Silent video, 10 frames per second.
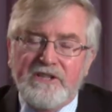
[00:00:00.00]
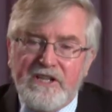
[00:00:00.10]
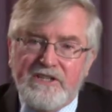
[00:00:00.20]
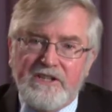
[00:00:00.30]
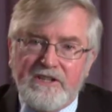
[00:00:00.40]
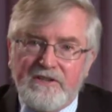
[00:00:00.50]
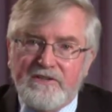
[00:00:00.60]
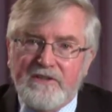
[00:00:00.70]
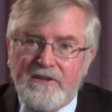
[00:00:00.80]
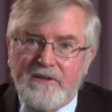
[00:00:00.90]

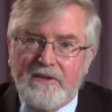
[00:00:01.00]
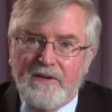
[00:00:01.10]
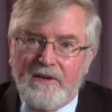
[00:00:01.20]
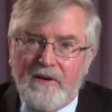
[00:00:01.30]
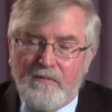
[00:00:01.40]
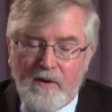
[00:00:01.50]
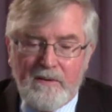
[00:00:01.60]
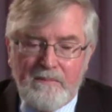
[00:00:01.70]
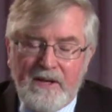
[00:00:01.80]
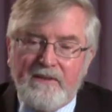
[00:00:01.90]
teachings of what
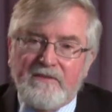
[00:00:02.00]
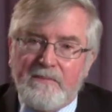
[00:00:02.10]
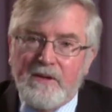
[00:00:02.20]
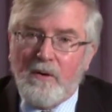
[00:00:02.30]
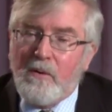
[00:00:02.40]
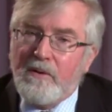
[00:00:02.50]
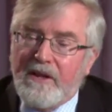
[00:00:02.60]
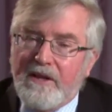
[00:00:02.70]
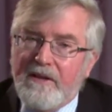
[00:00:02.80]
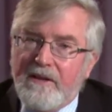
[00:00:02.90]
it means to be
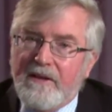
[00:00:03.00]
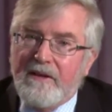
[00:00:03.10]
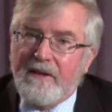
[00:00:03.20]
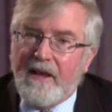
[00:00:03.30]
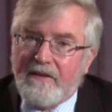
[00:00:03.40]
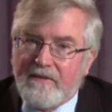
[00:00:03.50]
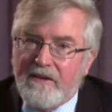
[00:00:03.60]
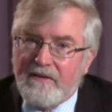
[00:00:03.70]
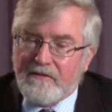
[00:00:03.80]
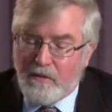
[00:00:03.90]
holy as
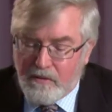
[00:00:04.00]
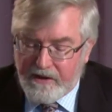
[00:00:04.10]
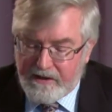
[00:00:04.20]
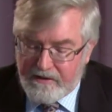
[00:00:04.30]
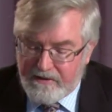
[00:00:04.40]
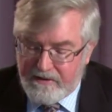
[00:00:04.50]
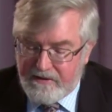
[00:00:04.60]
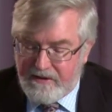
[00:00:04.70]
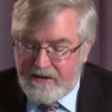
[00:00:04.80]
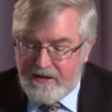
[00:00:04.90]
he is holy.
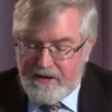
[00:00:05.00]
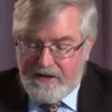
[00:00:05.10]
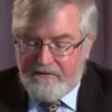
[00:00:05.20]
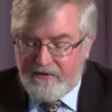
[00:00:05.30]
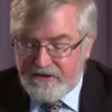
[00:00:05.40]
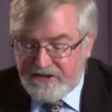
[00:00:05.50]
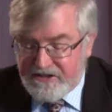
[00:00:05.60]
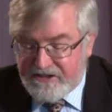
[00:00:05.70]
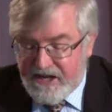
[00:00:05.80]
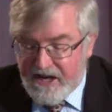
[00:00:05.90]
Verse
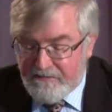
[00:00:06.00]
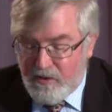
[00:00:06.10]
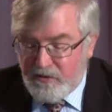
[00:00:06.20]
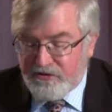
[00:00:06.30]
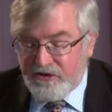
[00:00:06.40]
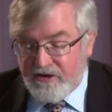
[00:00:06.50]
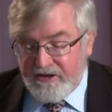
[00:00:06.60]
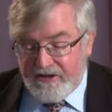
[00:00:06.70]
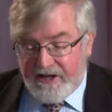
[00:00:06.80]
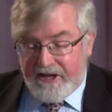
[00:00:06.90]
16, and most
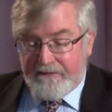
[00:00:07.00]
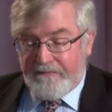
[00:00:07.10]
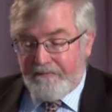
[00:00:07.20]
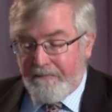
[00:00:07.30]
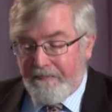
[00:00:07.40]
certainly